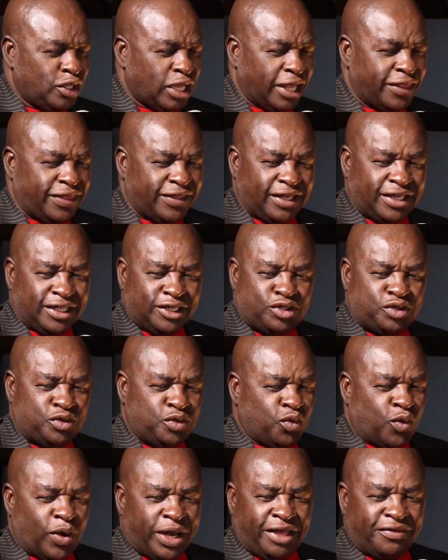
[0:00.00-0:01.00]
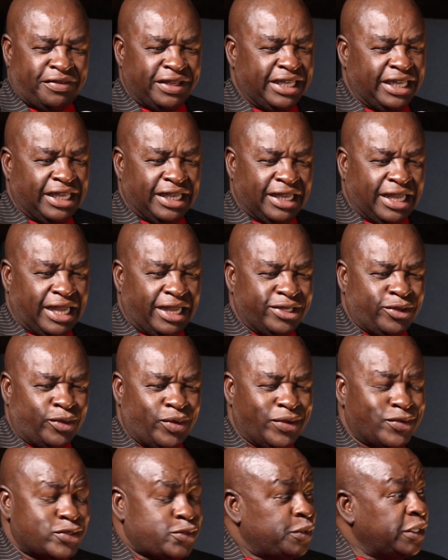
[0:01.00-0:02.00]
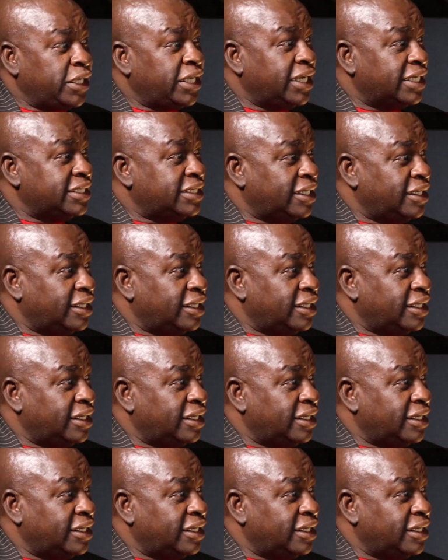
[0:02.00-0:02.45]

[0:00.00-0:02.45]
I think in whatever year, I was speaking at